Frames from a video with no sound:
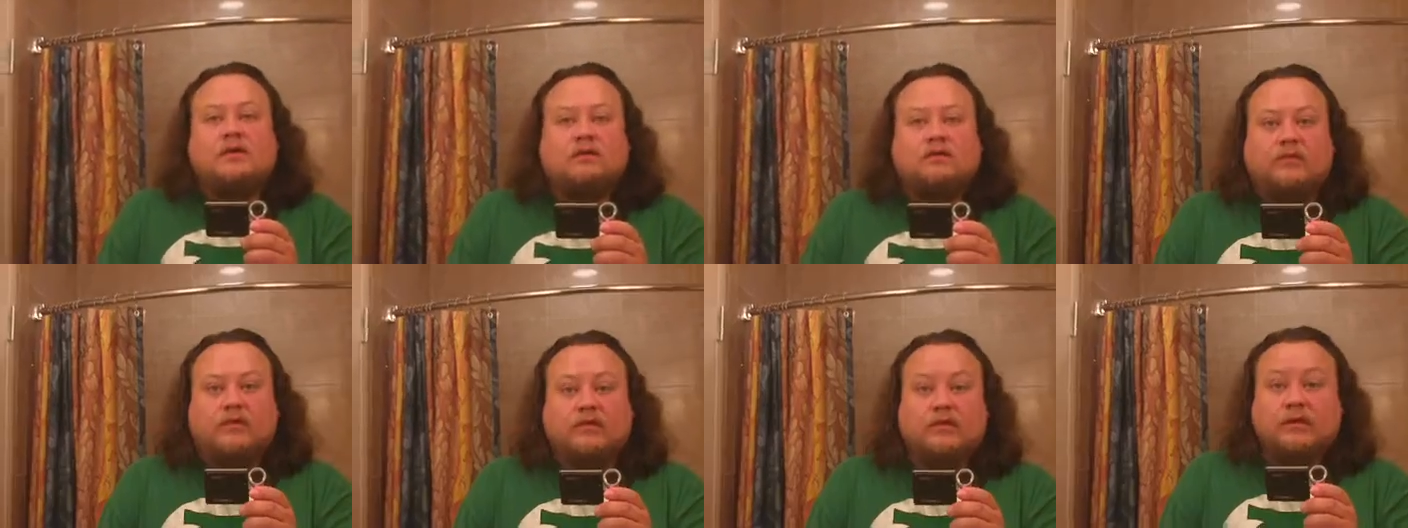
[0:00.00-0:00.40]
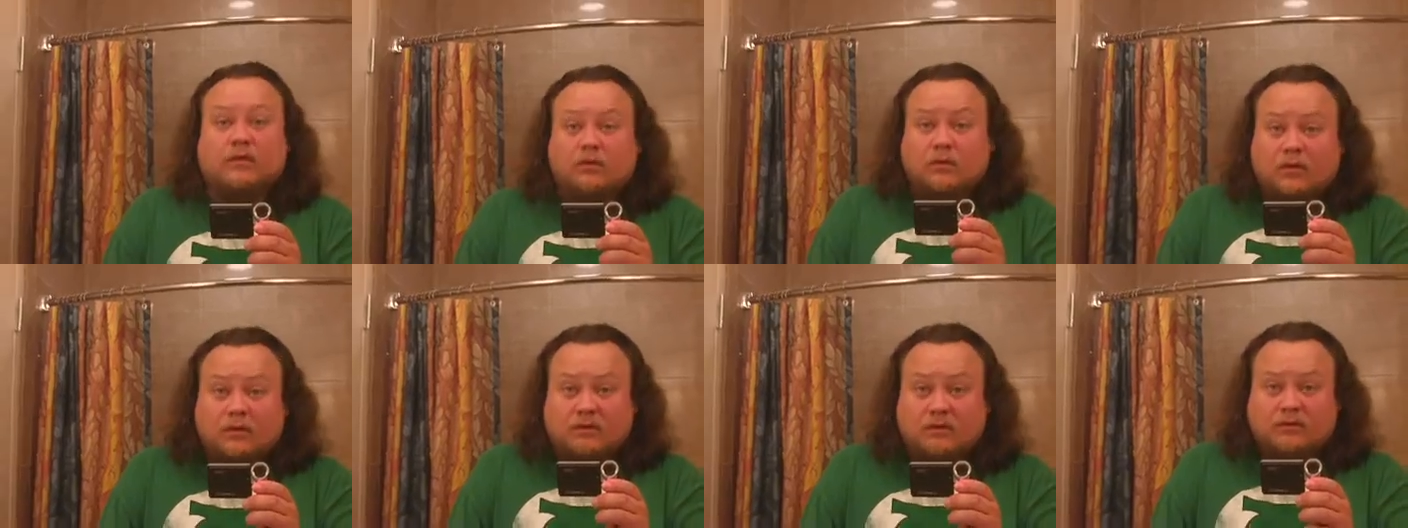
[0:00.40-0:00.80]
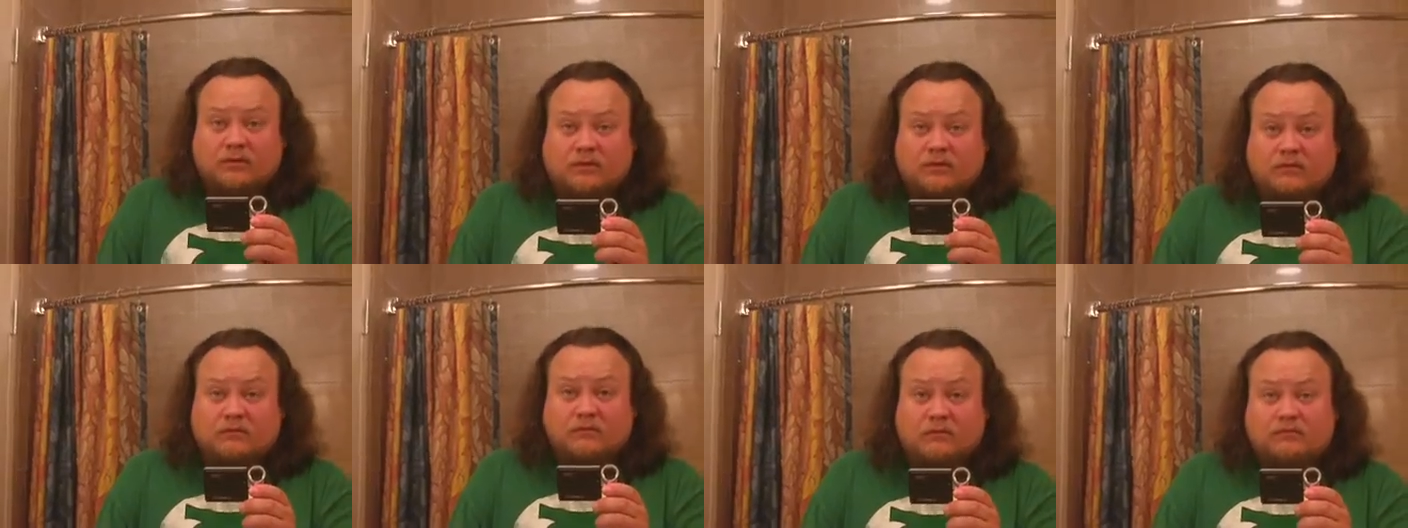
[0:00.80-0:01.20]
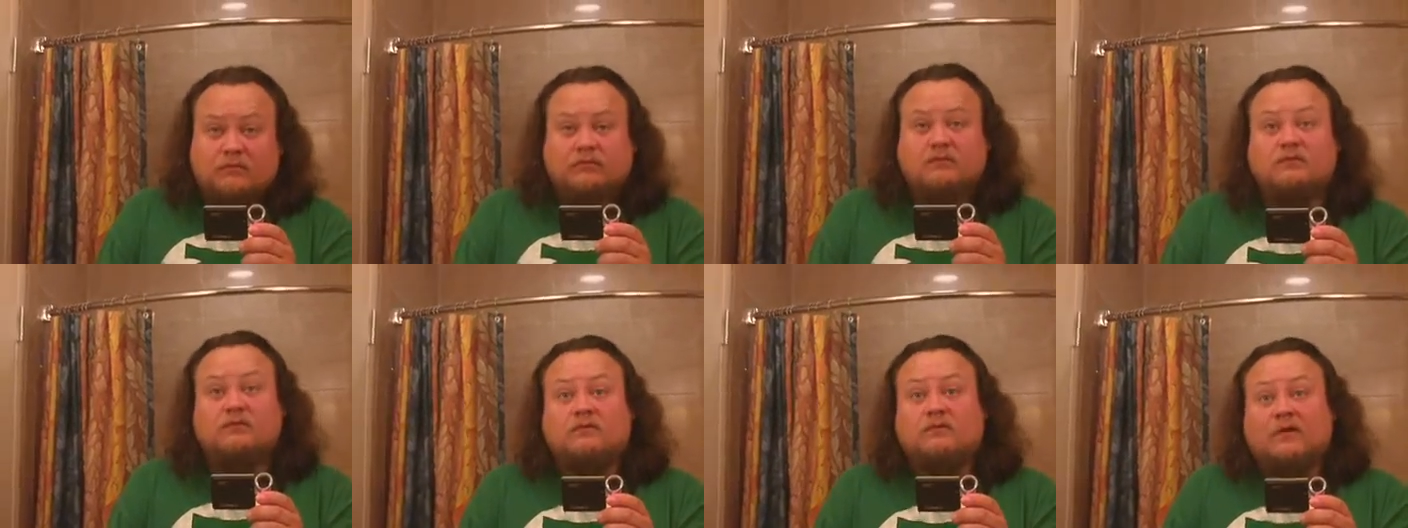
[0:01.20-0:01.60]
We're in New Orleans,
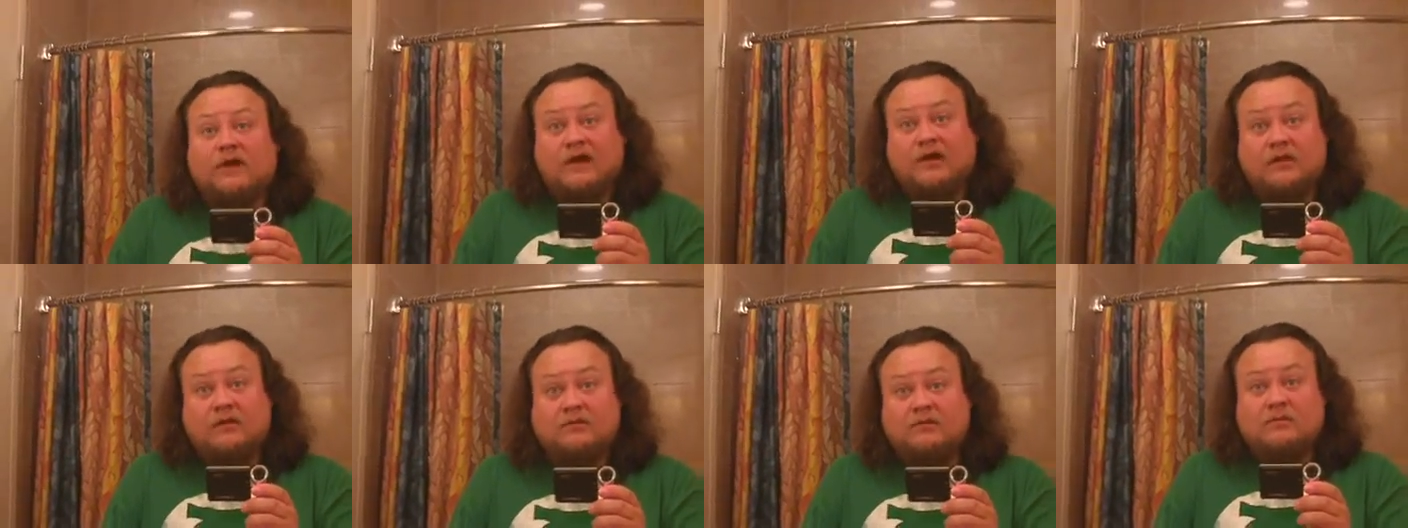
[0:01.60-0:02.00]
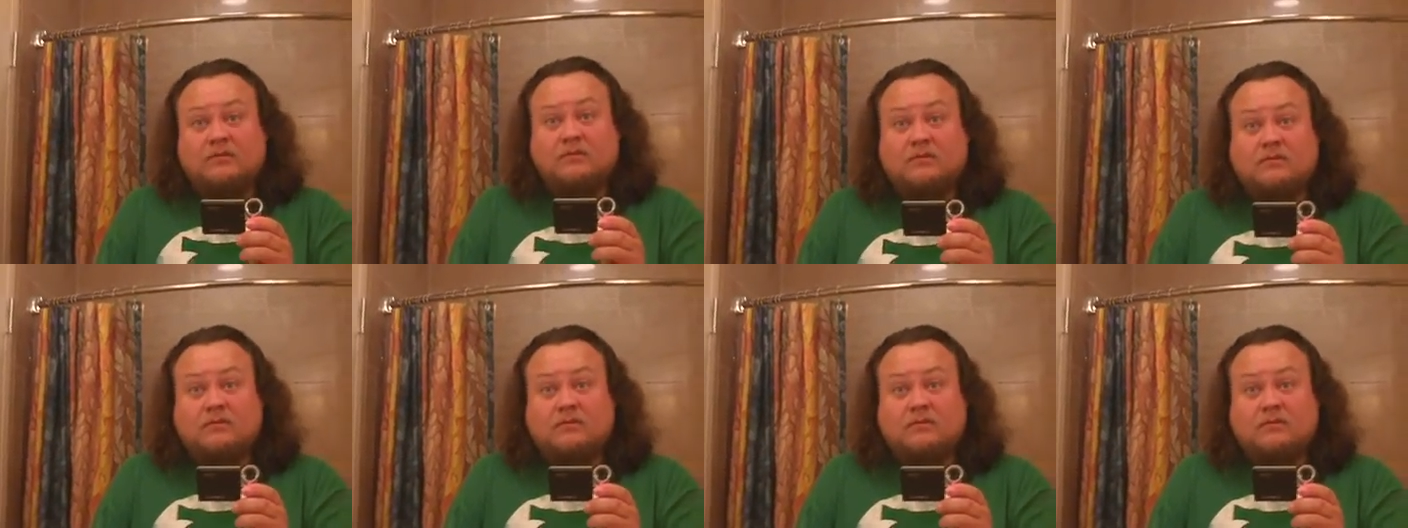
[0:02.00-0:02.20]
finally.